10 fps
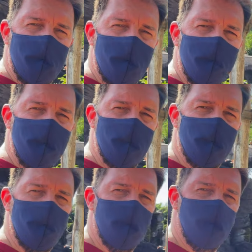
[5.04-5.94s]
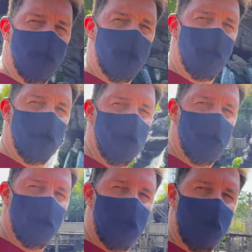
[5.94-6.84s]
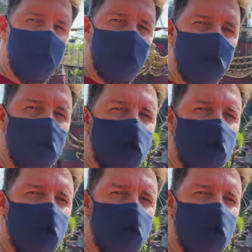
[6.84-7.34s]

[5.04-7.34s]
Yeah, so we're going to Jack's restaurant